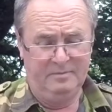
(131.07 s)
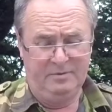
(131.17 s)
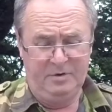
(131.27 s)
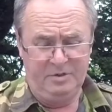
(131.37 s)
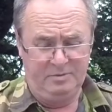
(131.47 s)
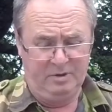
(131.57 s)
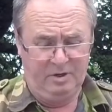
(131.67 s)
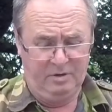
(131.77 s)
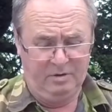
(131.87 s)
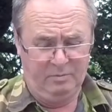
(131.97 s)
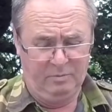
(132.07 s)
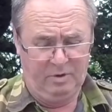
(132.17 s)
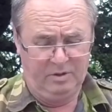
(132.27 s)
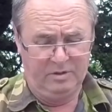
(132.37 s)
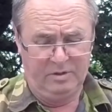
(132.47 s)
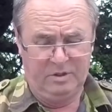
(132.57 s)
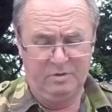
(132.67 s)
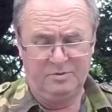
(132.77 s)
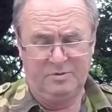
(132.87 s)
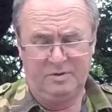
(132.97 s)
First, I'm going to look at one
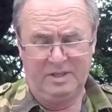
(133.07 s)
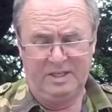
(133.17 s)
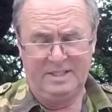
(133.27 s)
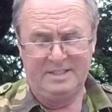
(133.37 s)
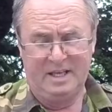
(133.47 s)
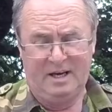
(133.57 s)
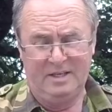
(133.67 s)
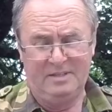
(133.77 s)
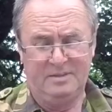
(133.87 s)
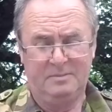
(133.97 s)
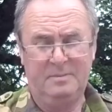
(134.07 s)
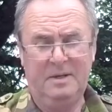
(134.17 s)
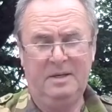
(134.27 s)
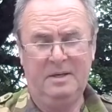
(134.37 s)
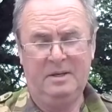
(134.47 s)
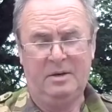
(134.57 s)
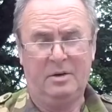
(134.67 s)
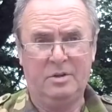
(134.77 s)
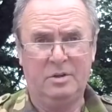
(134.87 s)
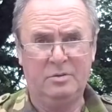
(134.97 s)
useful, easy item on a new